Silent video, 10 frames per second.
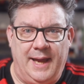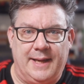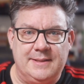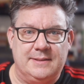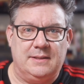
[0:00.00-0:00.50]

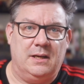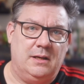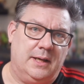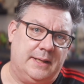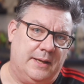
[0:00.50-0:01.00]
HACS,
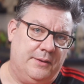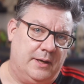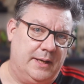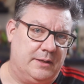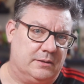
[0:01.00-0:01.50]
unlike
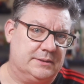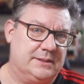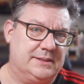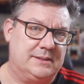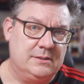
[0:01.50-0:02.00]
other
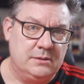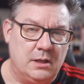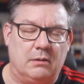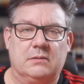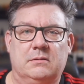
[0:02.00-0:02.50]
add-ons, is
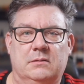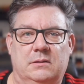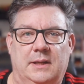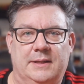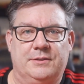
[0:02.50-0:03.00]
not
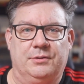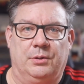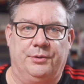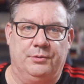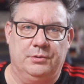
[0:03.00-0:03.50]

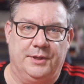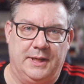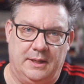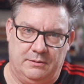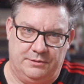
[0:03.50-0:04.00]
installed through
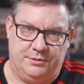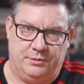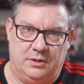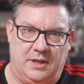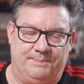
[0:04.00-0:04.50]
the add-on
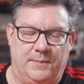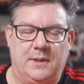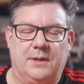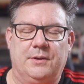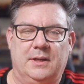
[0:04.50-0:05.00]
store,
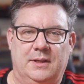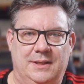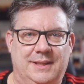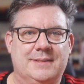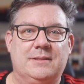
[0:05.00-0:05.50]

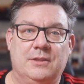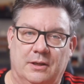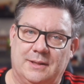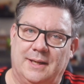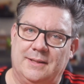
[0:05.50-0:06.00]
is
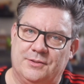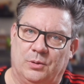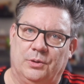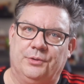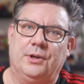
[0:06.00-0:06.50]
not
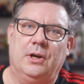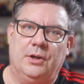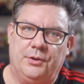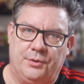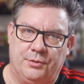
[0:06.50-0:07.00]
installed
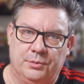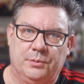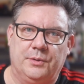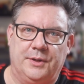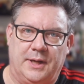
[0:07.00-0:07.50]

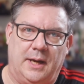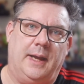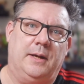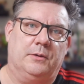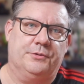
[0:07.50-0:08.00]
through
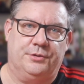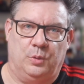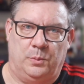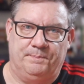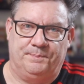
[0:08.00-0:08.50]
the add-on
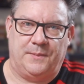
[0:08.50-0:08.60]
store.